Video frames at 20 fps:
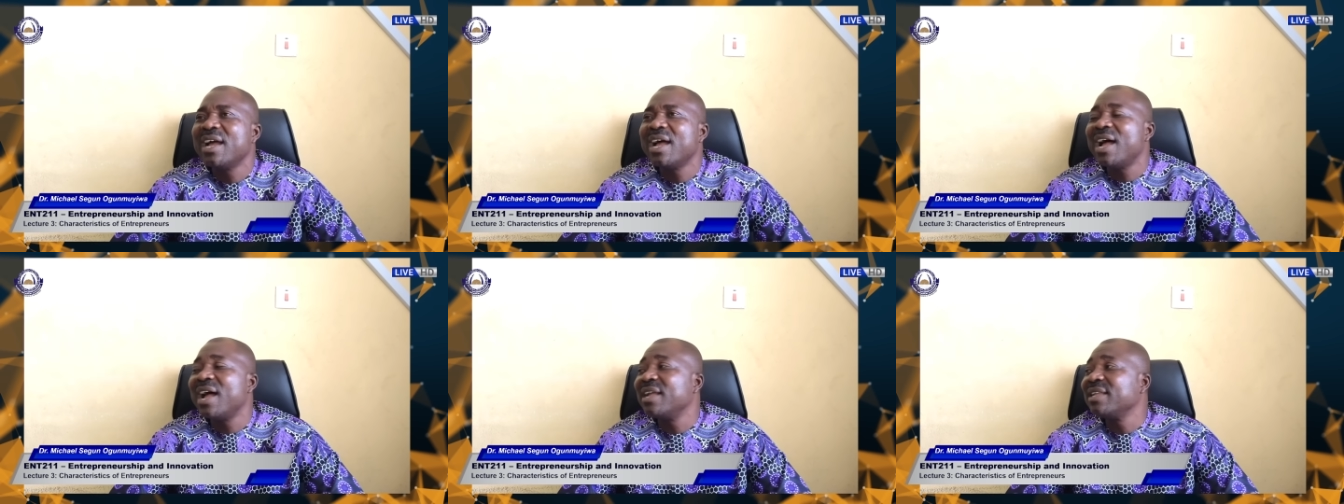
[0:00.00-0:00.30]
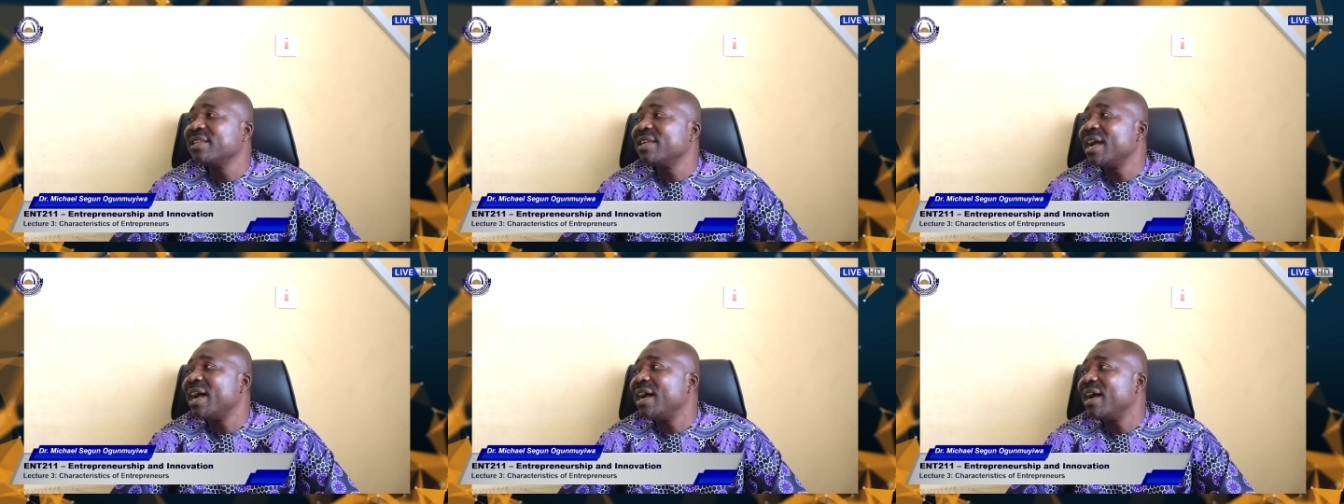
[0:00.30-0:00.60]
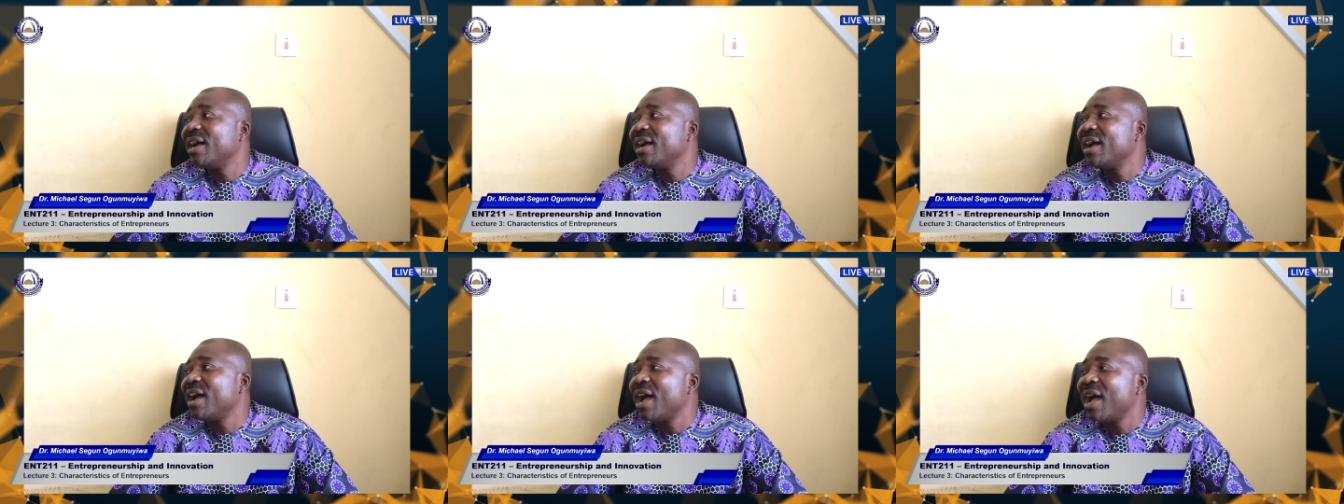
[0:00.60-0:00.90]
and
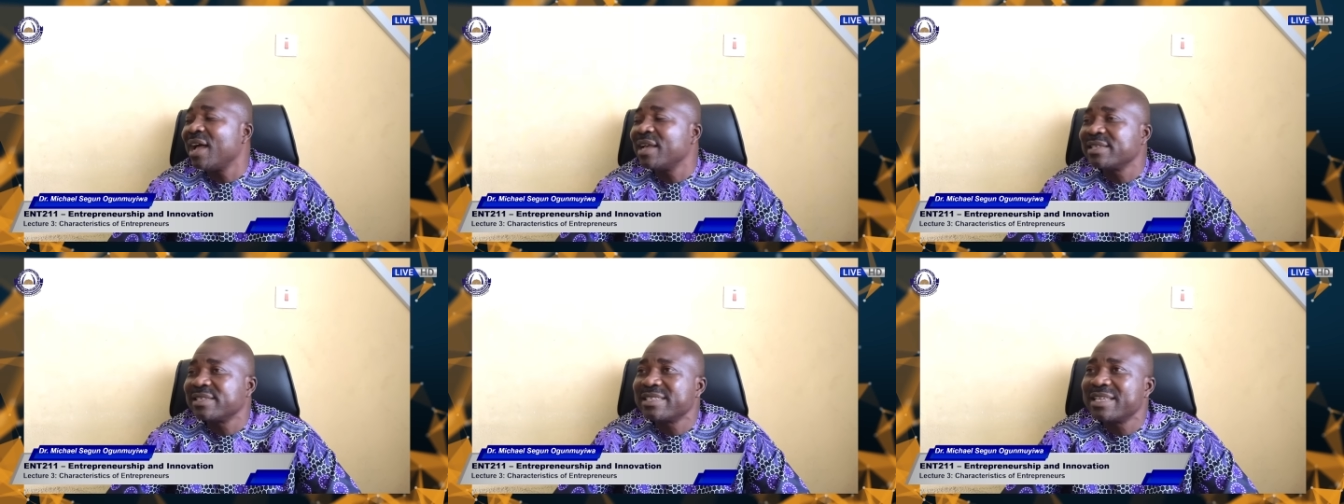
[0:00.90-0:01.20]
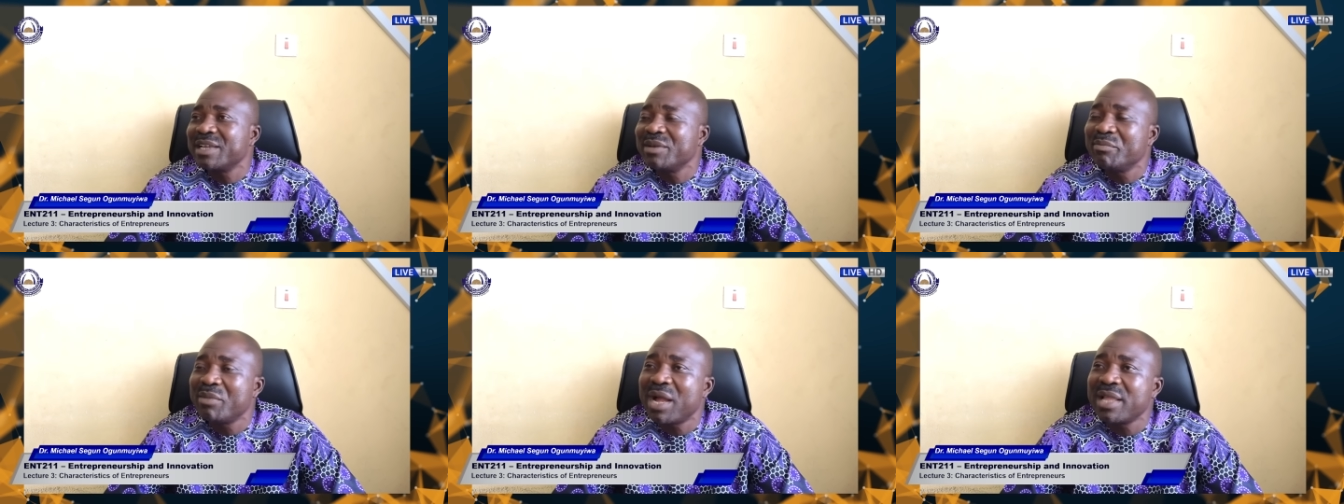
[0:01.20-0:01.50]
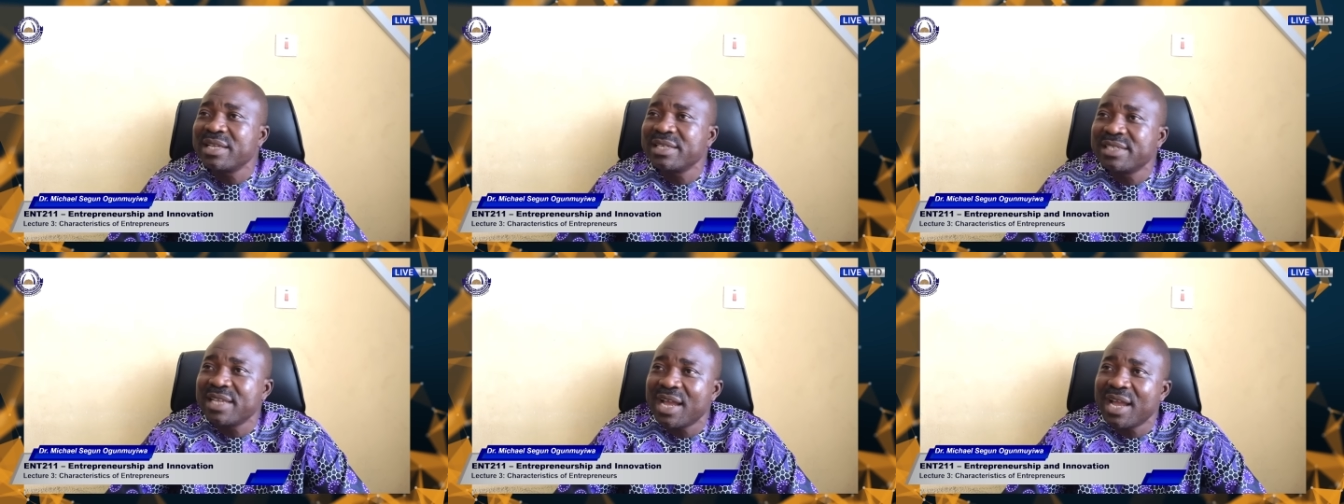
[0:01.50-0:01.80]
as a
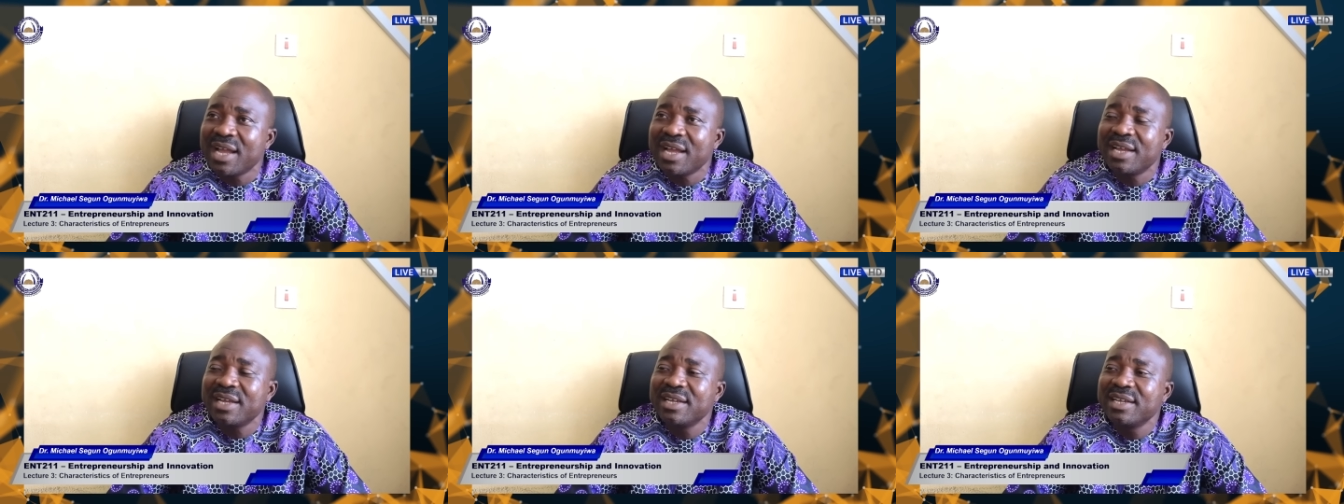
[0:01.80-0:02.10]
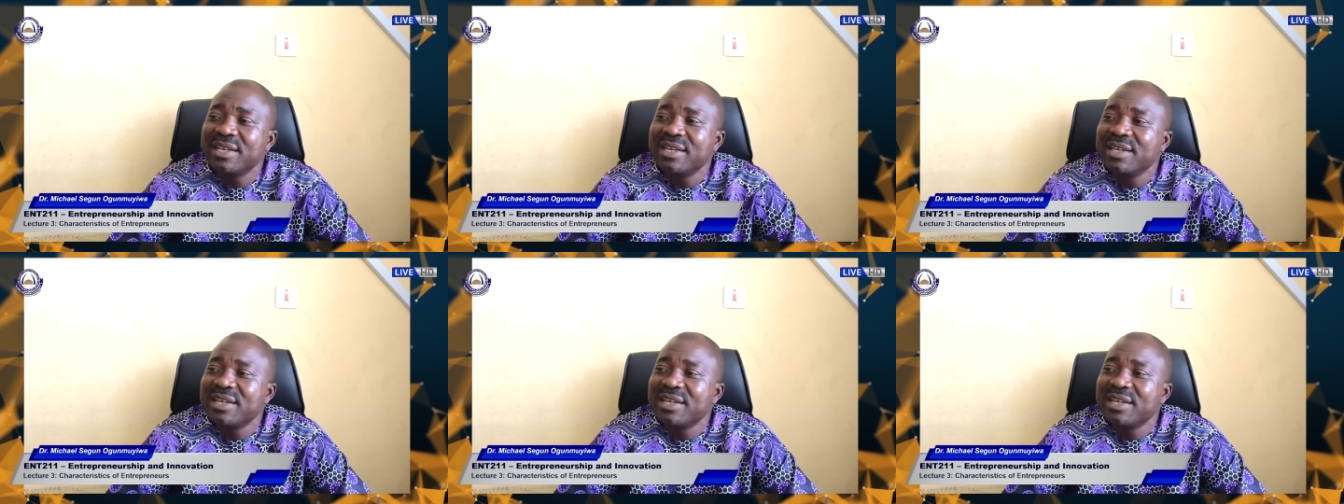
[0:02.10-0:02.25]
manager